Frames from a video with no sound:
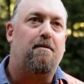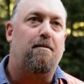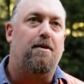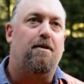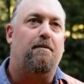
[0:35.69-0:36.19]

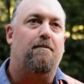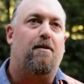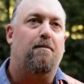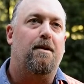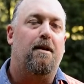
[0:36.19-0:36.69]
Community
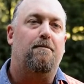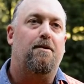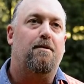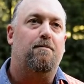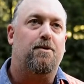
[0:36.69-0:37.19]
Environment
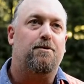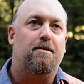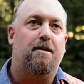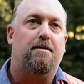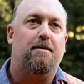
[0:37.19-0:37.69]
Network Bush
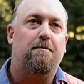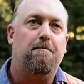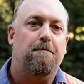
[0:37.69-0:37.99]
Regen team.